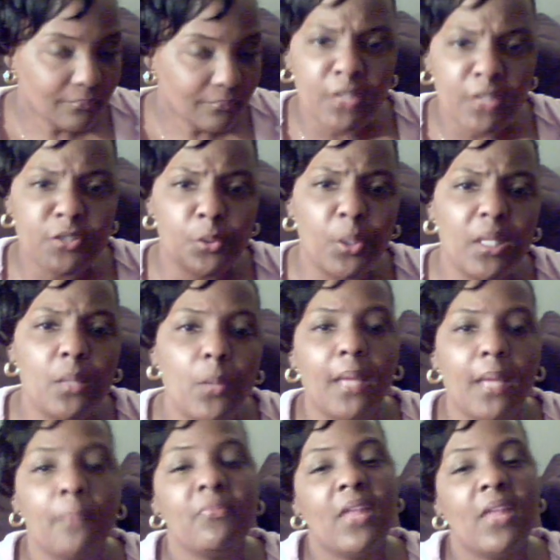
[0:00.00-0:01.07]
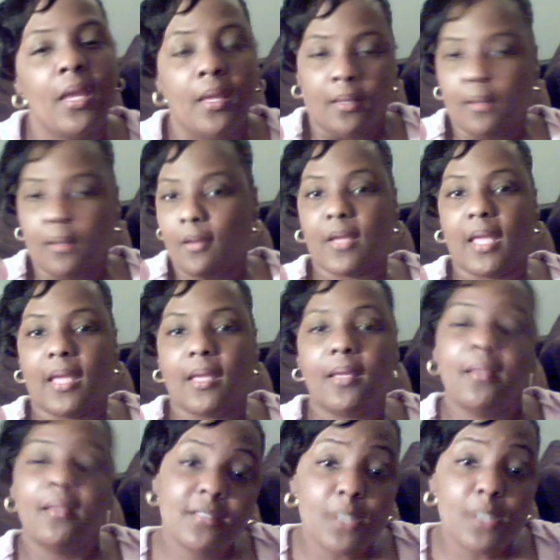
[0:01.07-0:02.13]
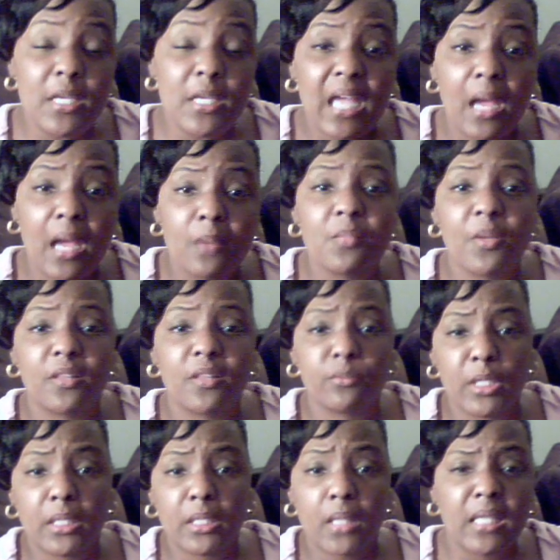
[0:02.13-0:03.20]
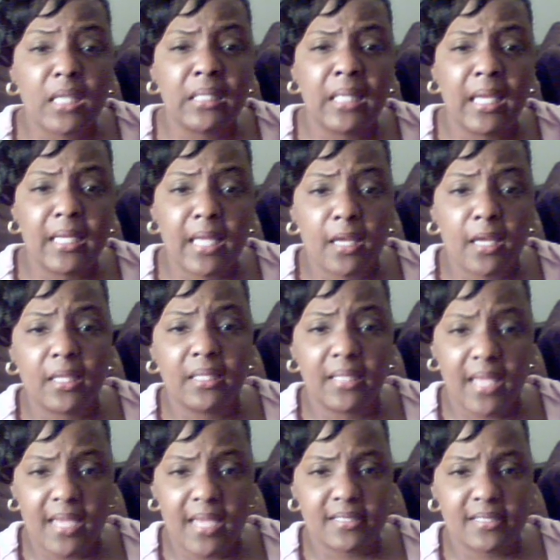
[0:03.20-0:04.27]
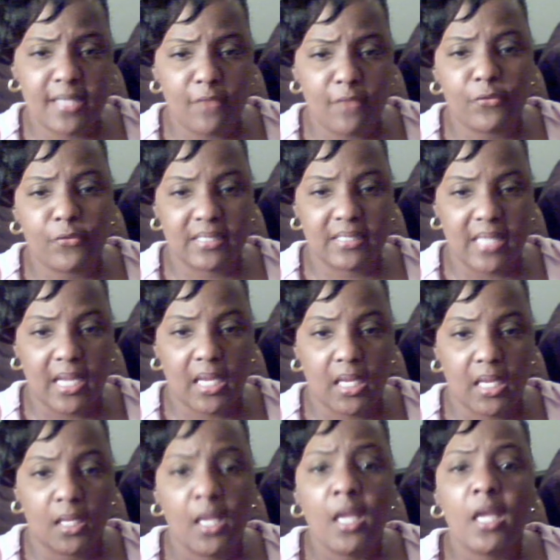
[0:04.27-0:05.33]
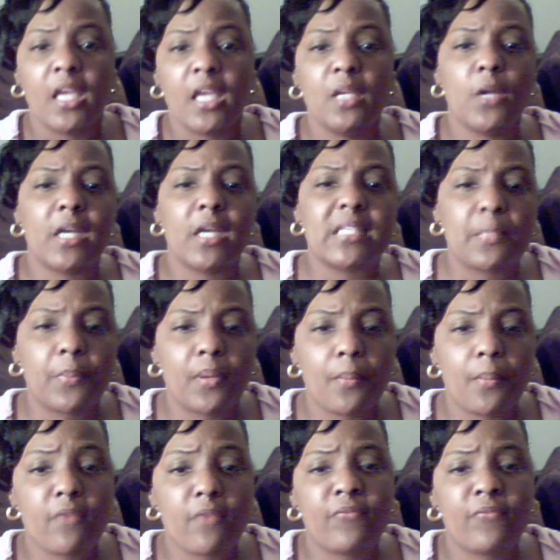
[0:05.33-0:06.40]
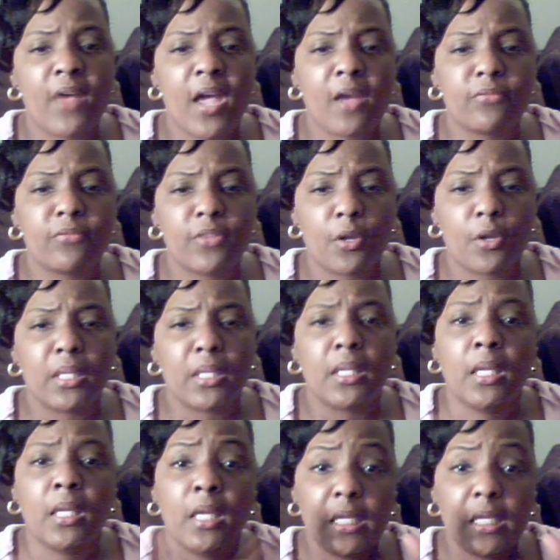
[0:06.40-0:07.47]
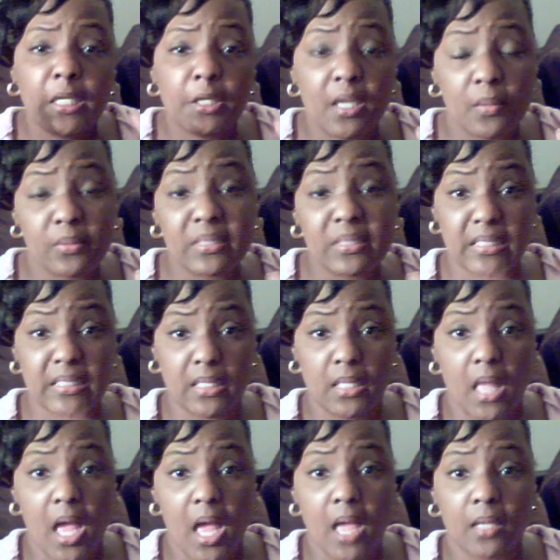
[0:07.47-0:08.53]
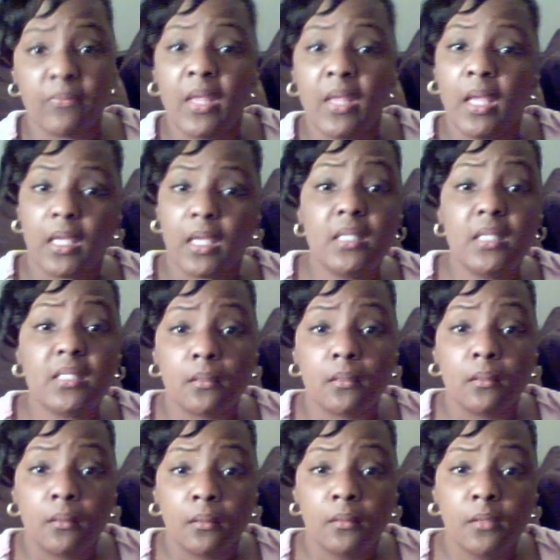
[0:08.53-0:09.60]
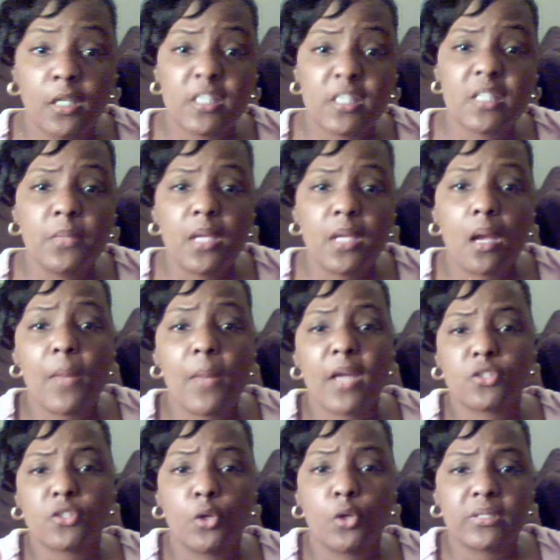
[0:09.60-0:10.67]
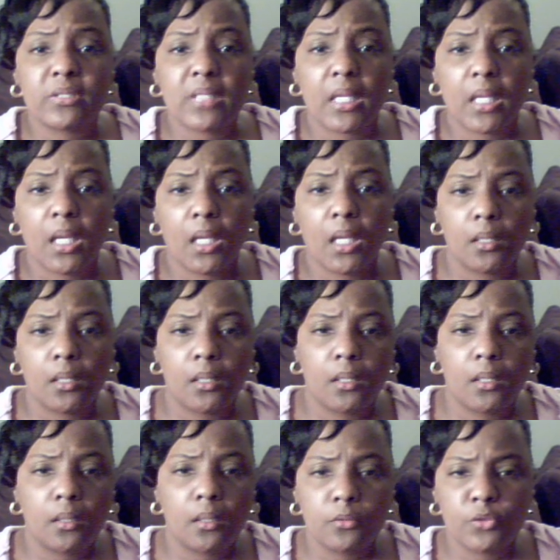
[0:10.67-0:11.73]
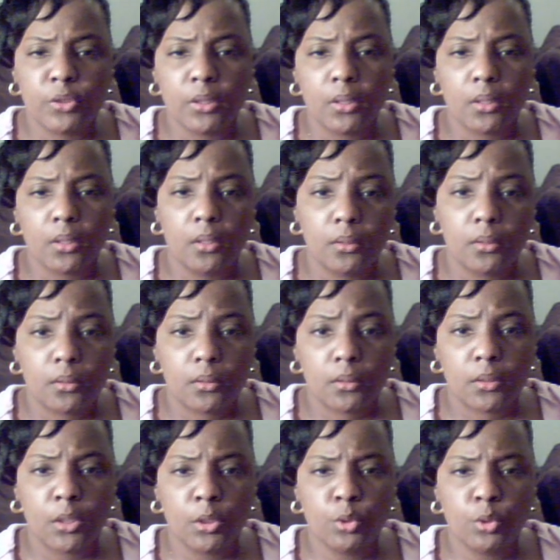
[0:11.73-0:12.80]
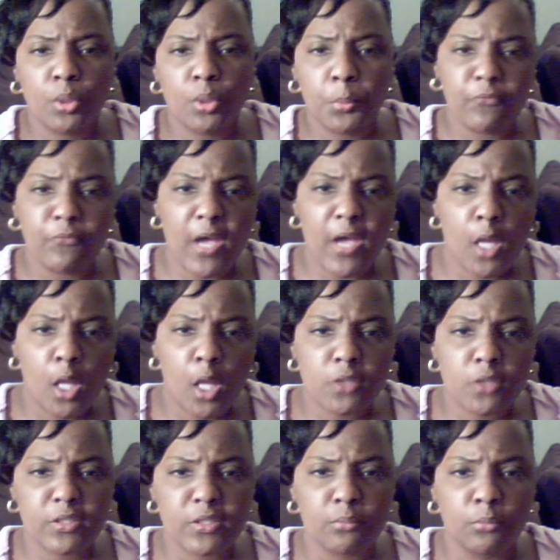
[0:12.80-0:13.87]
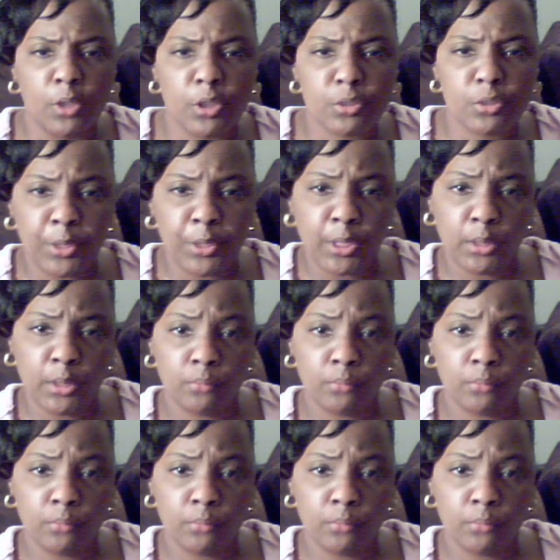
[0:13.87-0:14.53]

So anyway, Okay, so he comes home at 3 o'clock. He, lay down, he lays down for a second. He wakes up at about 5.30. Here comes 6 o'clock. He's nudging me on my shoulder. He's like, hey, uh, uh, can you give me $5 for some lunch money?